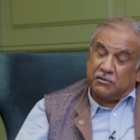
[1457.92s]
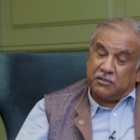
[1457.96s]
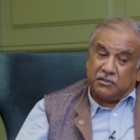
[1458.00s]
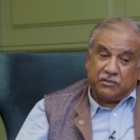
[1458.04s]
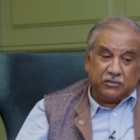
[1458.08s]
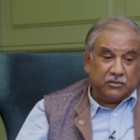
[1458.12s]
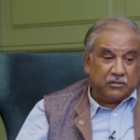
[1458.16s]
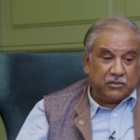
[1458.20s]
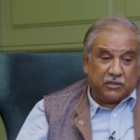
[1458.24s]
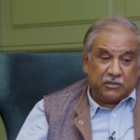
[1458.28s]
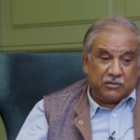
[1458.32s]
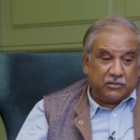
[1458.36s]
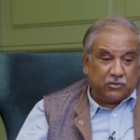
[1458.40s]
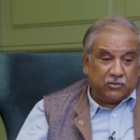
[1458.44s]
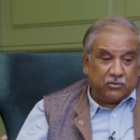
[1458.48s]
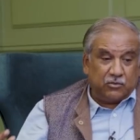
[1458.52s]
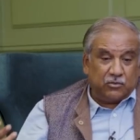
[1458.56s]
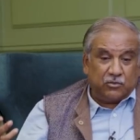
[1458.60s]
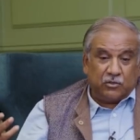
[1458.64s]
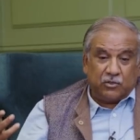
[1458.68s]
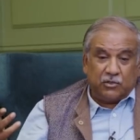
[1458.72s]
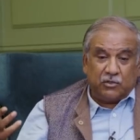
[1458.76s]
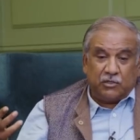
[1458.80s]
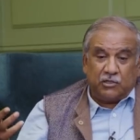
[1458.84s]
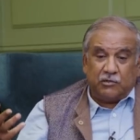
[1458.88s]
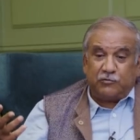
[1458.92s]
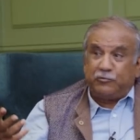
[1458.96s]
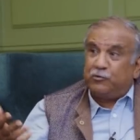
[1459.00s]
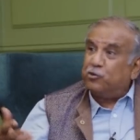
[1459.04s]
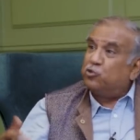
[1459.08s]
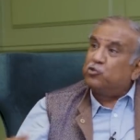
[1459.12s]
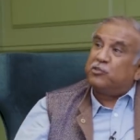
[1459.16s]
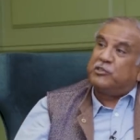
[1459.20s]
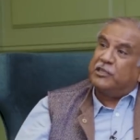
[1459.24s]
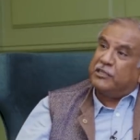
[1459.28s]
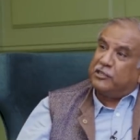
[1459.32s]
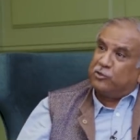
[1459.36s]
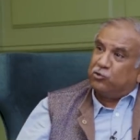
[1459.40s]
If
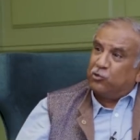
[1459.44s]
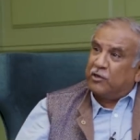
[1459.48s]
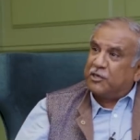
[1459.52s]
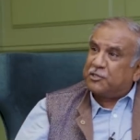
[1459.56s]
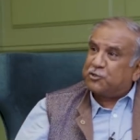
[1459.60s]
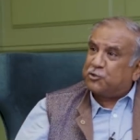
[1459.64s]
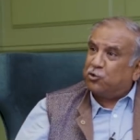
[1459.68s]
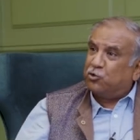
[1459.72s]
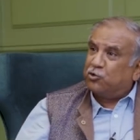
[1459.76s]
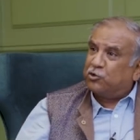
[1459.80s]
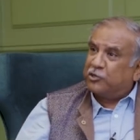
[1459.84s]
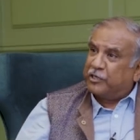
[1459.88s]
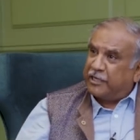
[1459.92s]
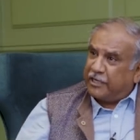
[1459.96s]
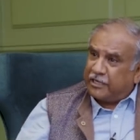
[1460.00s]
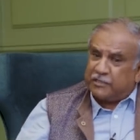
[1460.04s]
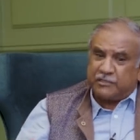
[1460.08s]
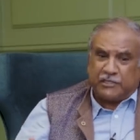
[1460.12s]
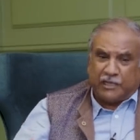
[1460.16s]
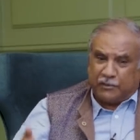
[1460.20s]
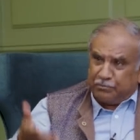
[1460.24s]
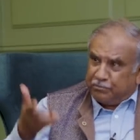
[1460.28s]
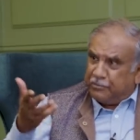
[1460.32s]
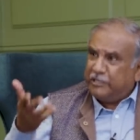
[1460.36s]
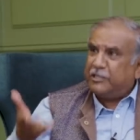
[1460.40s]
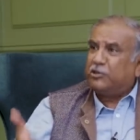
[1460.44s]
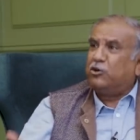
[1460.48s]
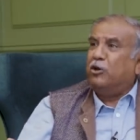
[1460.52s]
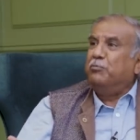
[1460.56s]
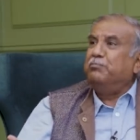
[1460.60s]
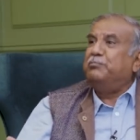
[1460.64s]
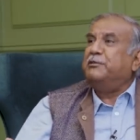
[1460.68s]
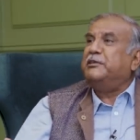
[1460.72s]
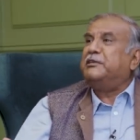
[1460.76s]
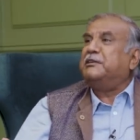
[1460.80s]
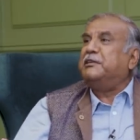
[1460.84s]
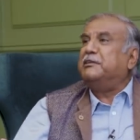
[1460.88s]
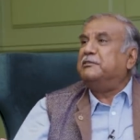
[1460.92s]
you think you are so great, then be
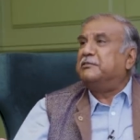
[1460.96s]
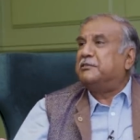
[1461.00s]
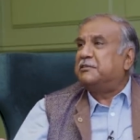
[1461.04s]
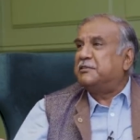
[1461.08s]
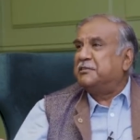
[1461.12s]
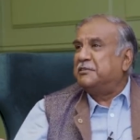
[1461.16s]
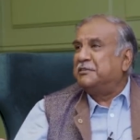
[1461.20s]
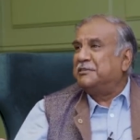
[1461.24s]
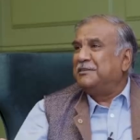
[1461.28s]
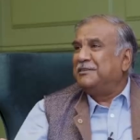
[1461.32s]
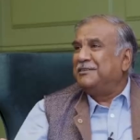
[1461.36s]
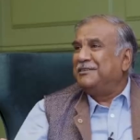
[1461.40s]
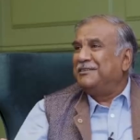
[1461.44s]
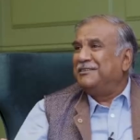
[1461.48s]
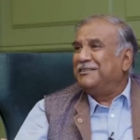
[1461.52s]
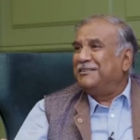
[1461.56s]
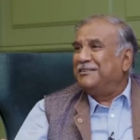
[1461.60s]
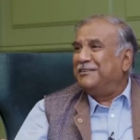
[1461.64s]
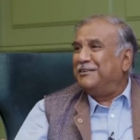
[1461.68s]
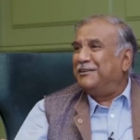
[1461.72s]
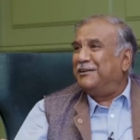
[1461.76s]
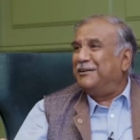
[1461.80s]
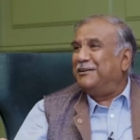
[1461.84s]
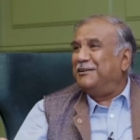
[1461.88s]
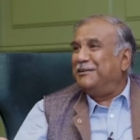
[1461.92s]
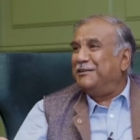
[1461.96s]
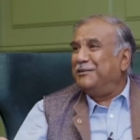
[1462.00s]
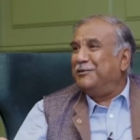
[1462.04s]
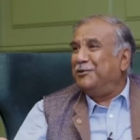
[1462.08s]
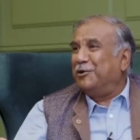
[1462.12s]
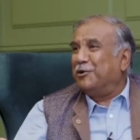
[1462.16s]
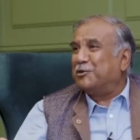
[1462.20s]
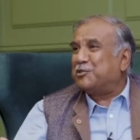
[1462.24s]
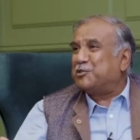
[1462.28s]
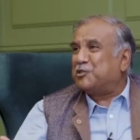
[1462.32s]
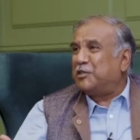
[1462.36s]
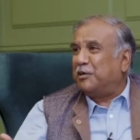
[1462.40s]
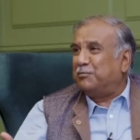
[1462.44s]
competent in
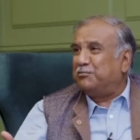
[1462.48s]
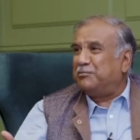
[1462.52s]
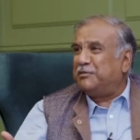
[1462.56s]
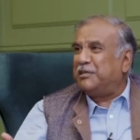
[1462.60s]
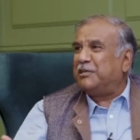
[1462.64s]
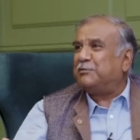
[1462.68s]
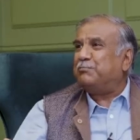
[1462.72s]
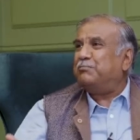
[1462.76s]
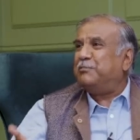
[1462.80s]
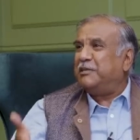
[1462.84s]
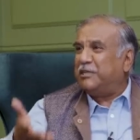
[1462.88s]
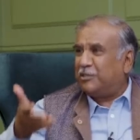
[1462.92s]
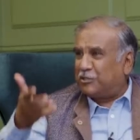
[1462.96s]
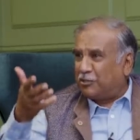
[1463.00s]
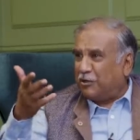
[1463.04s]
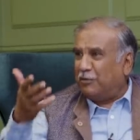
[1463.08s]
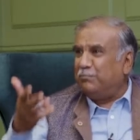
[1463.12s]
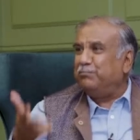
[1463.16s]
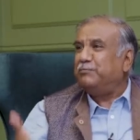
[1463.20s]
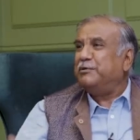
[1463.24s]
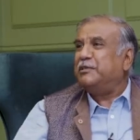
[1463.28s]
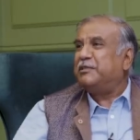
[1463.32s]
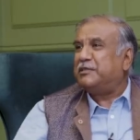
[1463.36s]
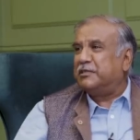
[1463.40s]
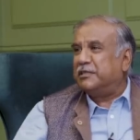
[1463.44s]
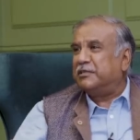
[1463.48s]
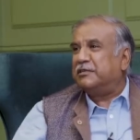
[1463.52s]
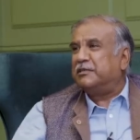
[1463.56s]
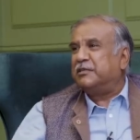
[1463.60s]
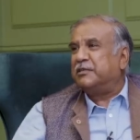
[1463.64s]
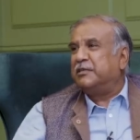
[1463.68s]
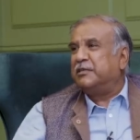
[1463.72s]
your subject. Be competent.